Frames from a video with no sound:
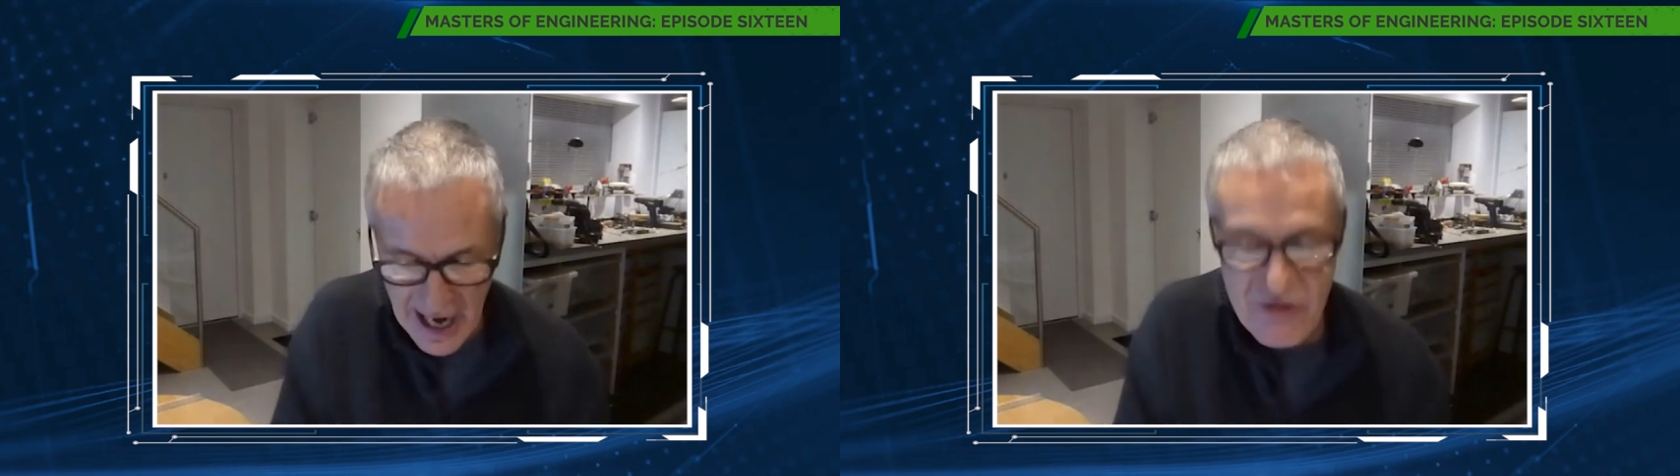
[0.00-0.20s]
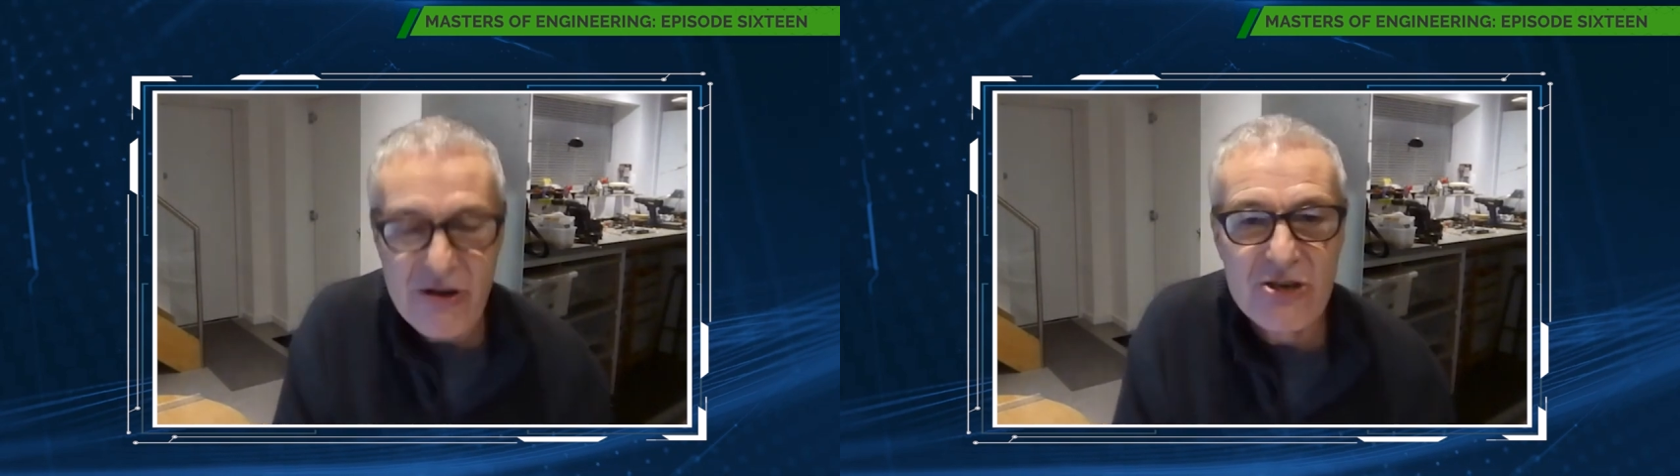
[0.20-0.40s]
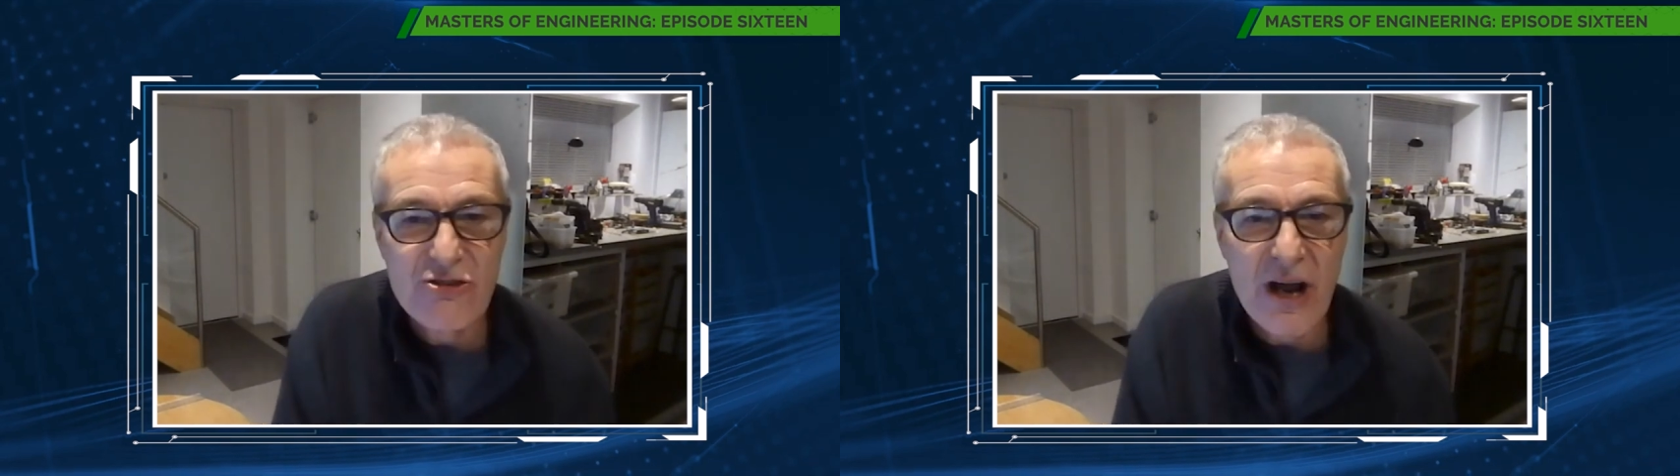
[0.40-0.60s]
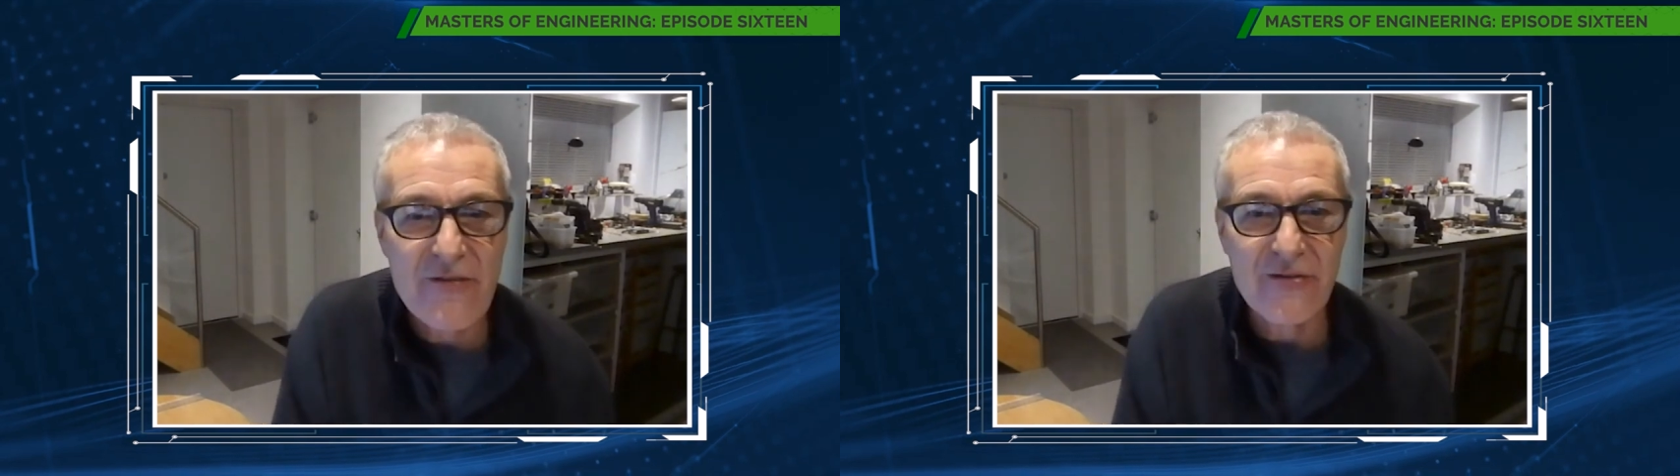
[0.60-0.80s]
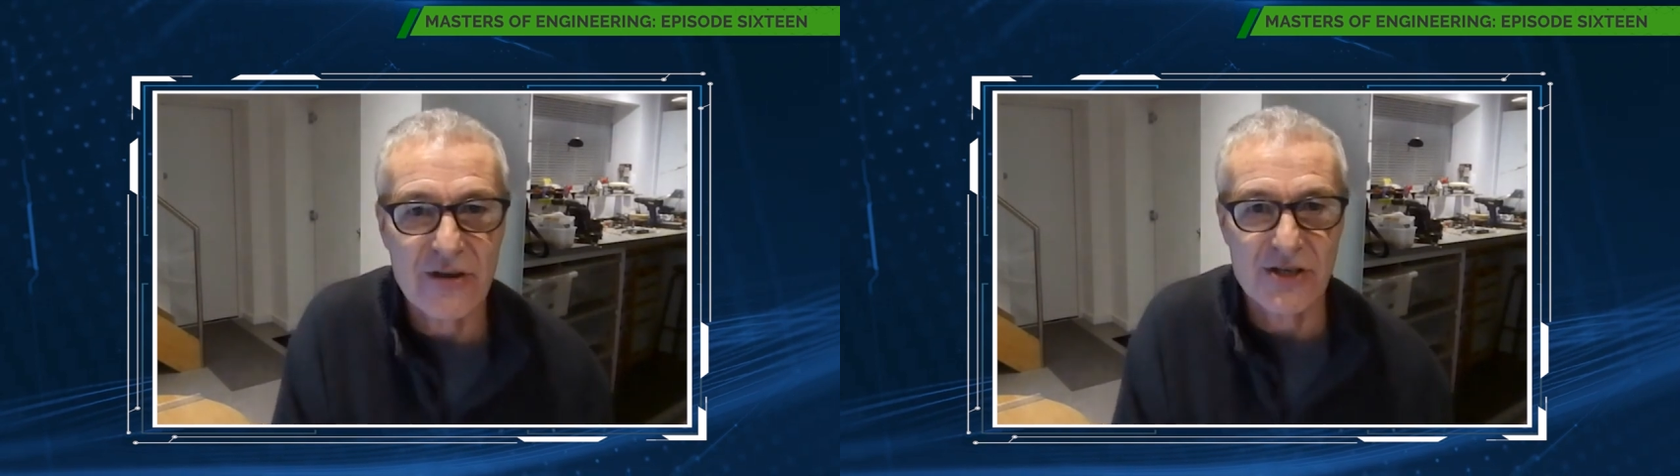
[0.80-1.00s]
Henry
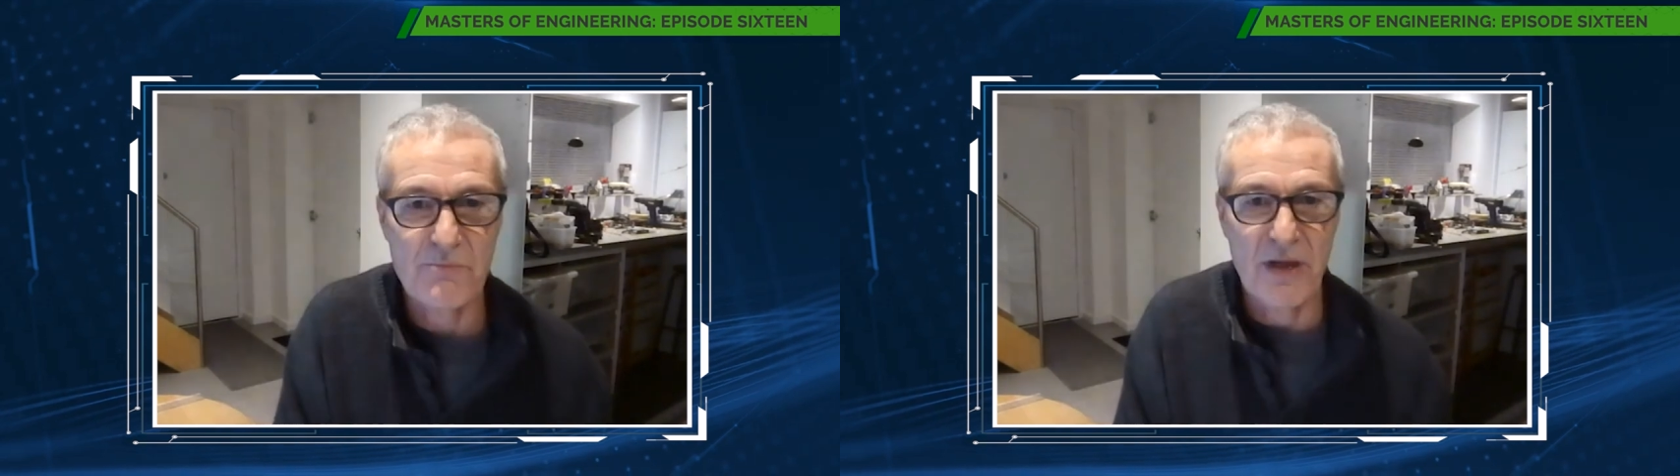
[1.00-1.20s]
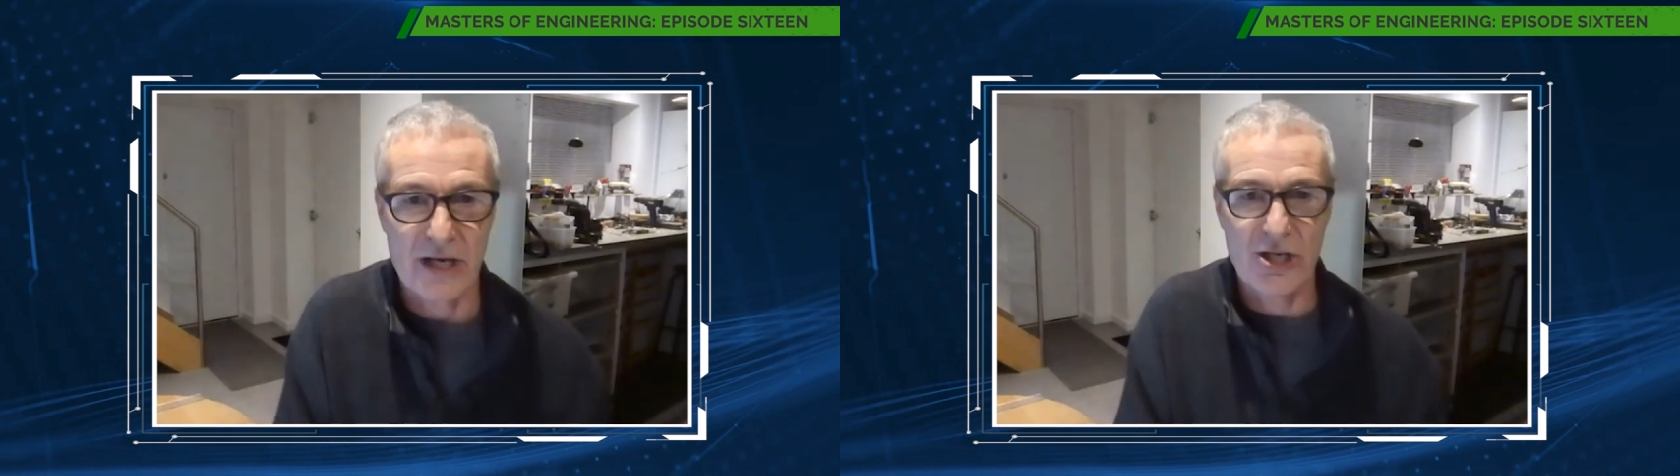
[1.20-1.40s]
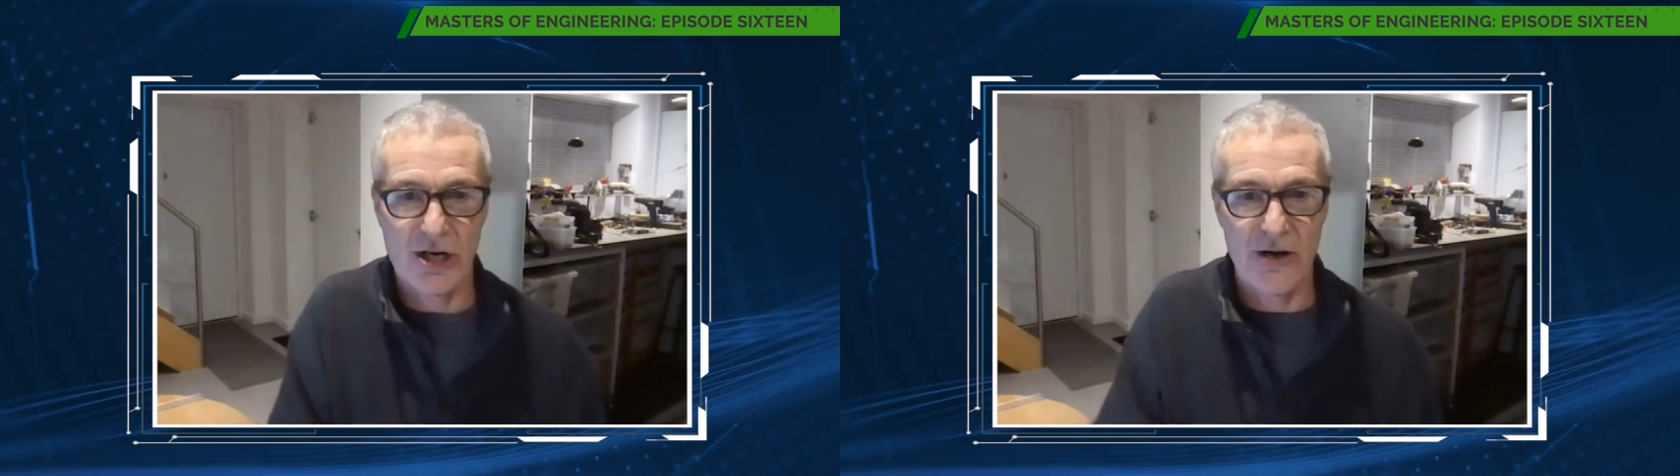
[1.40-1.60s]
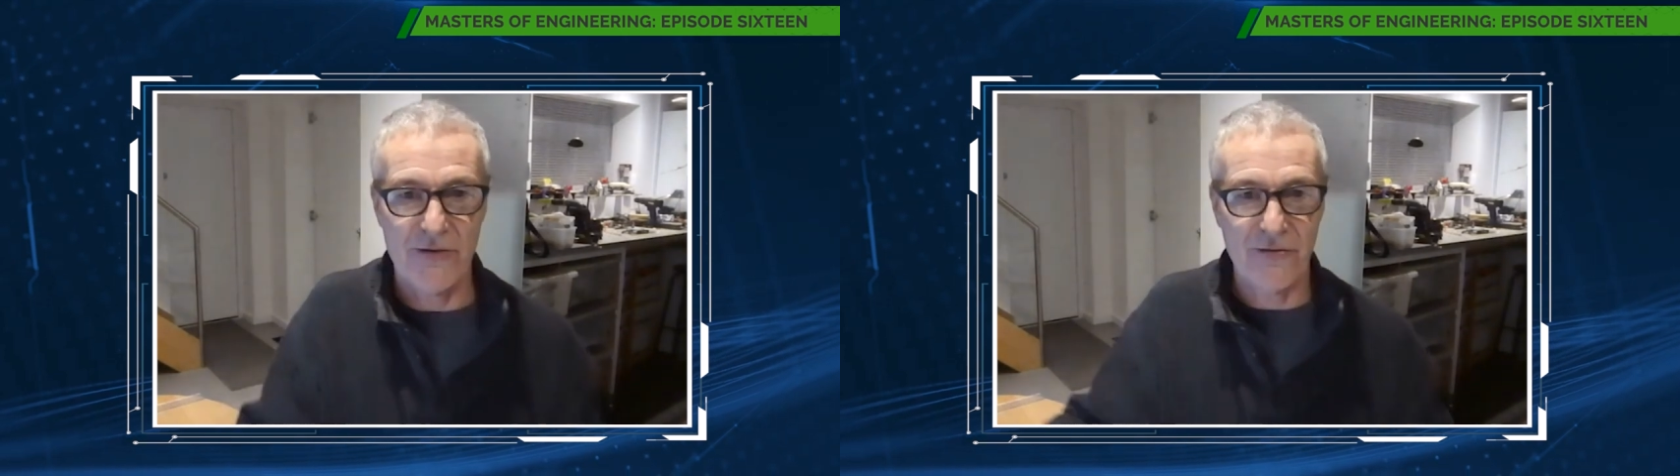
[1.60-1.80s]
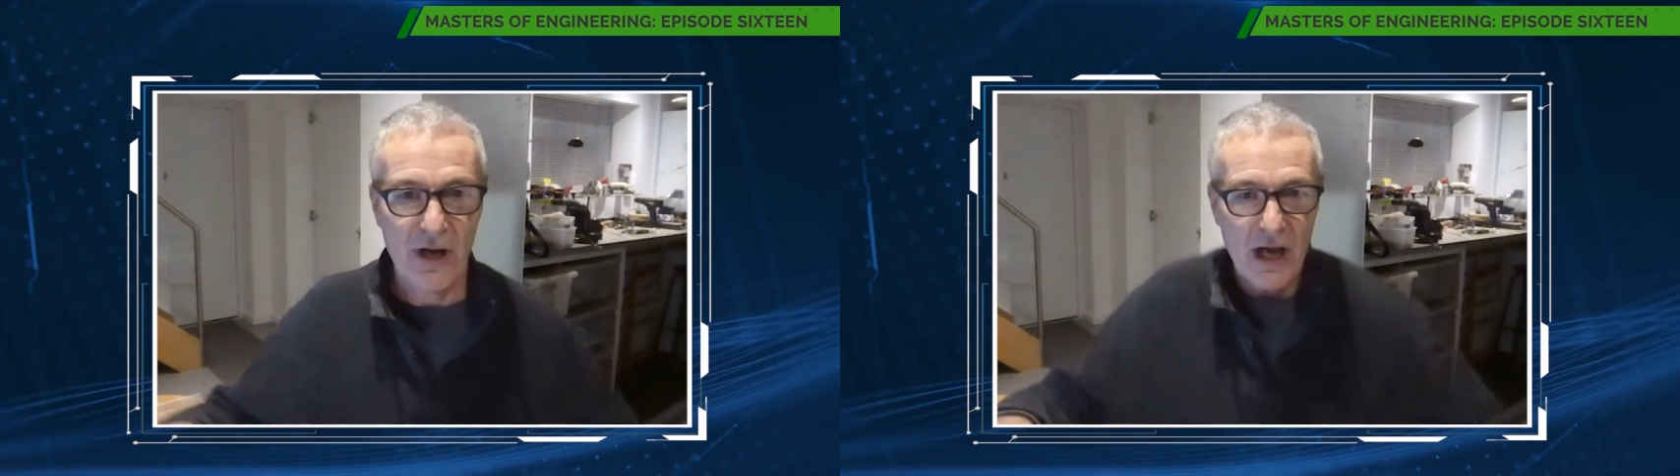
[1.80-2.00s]
Dreyfuss picture of